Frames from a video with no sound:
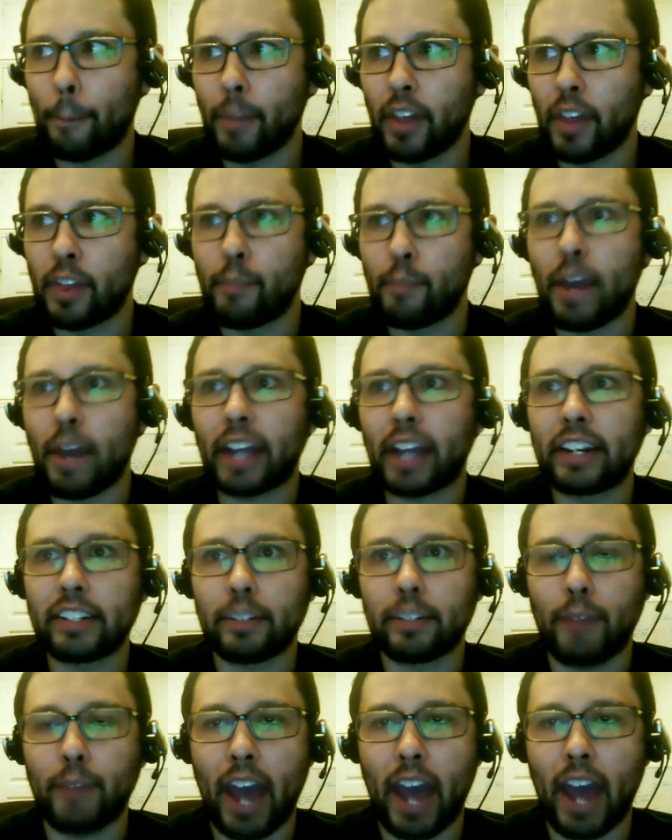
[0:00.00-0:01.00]
the
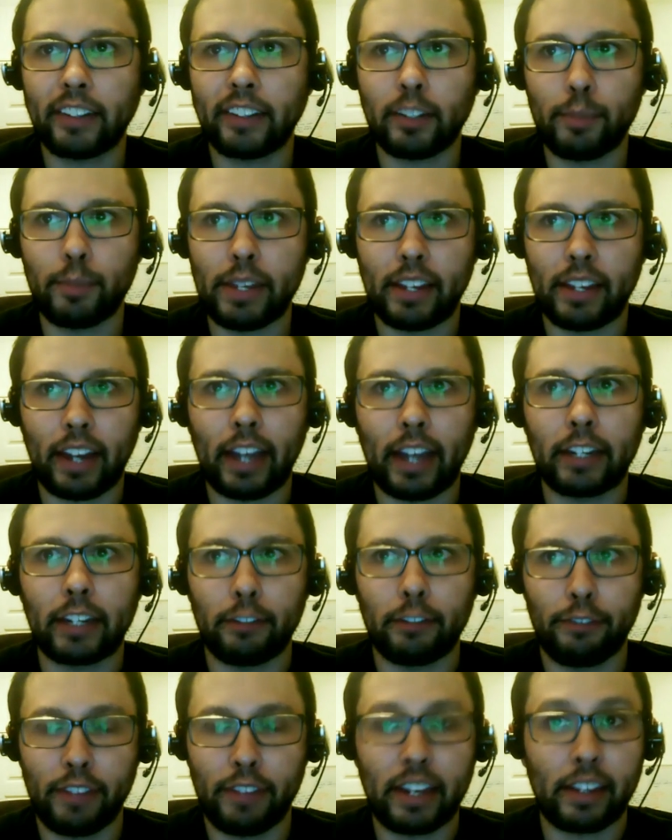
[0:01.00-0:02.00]
mechanism has to be the kind
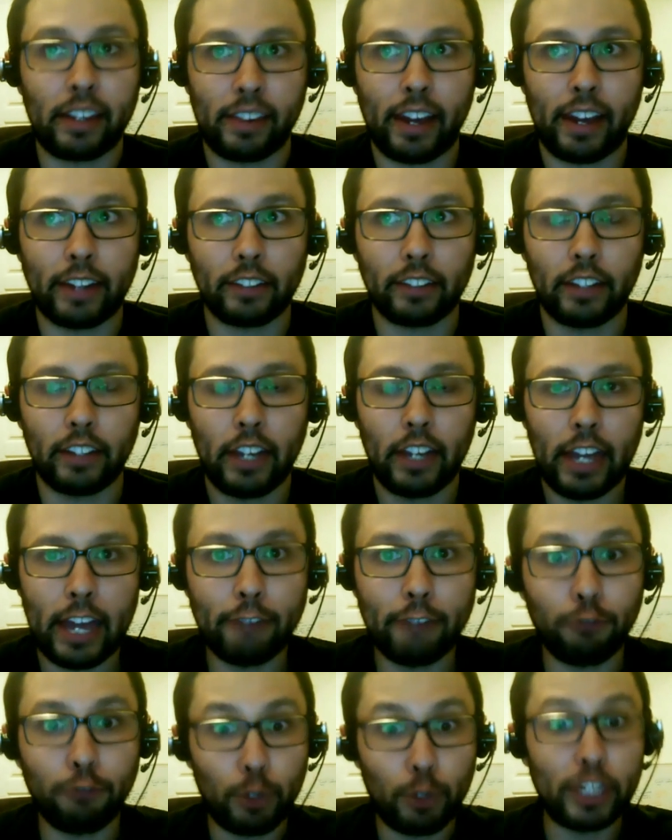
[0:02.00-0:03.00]
of thing that
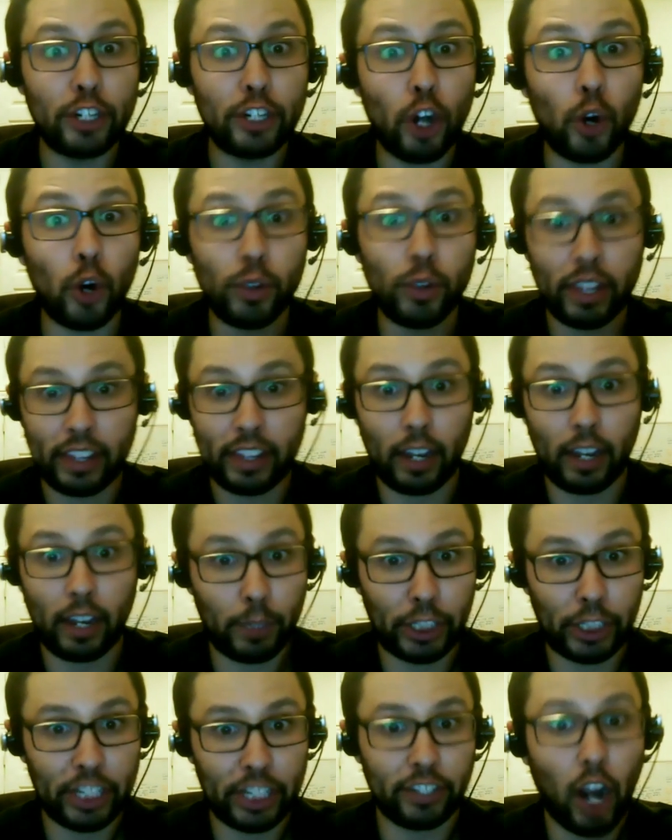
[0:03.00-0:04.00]
if we know that the
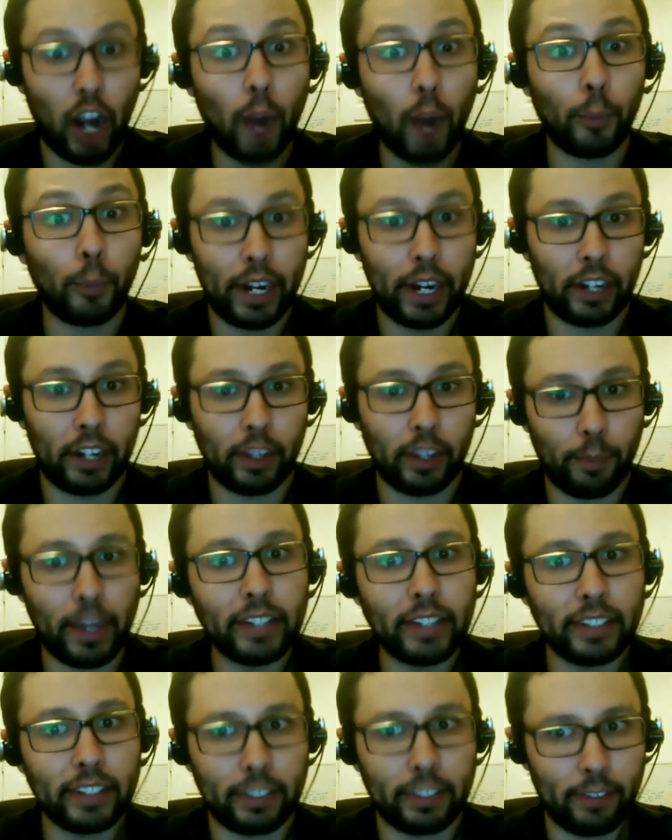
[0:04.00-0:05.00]
machine is operating on the
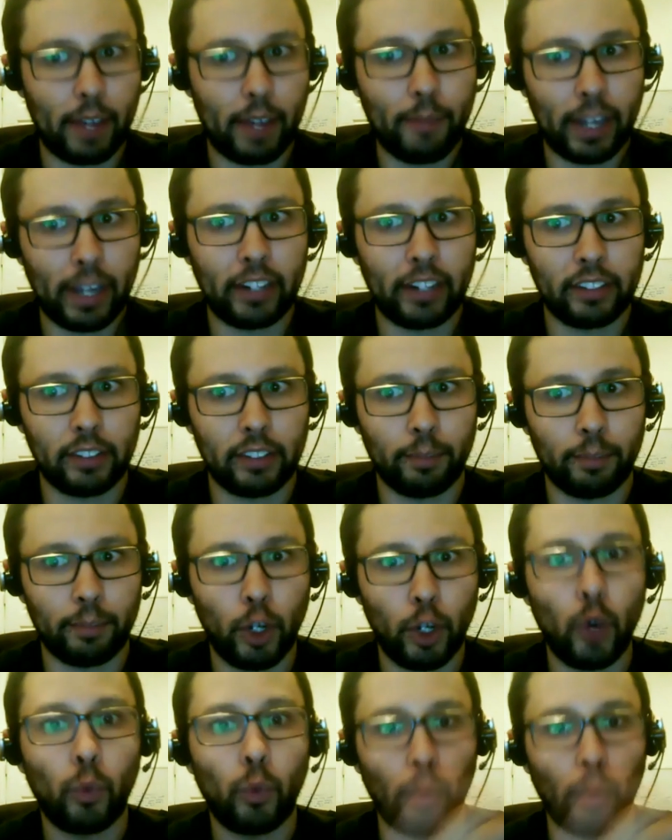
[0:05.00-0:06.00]
basis of that
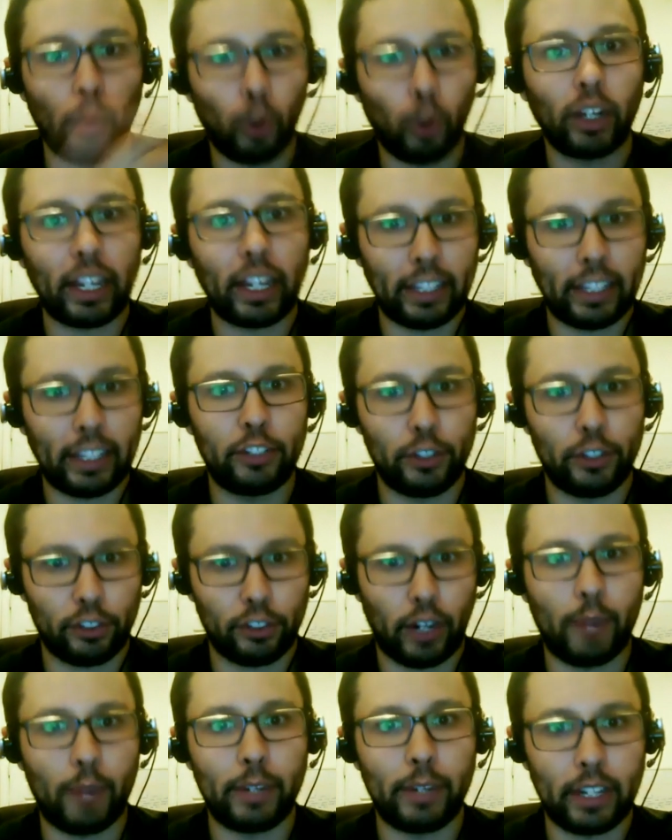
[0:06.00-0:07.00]
mechanism, we're more likely to
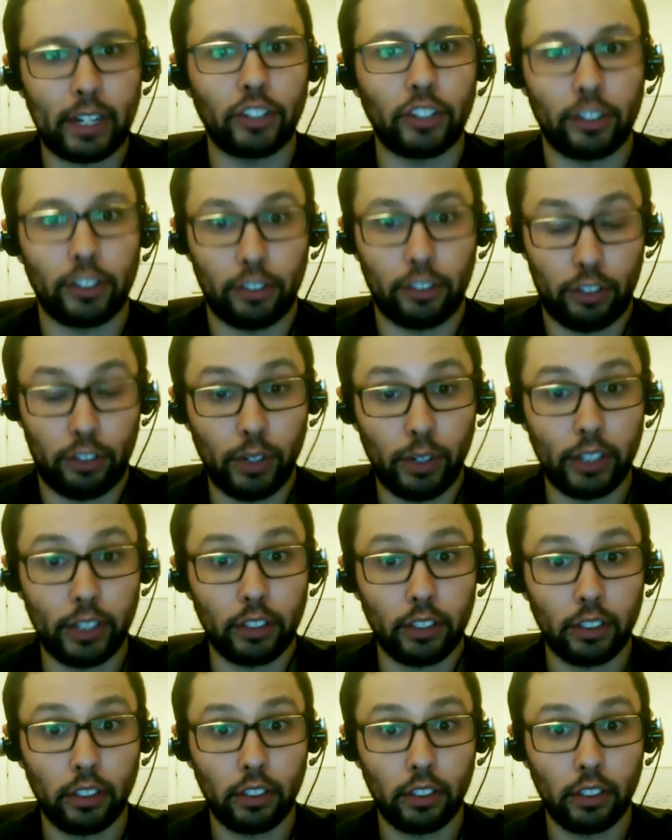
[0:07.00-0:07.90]
ascribe intelligence to it.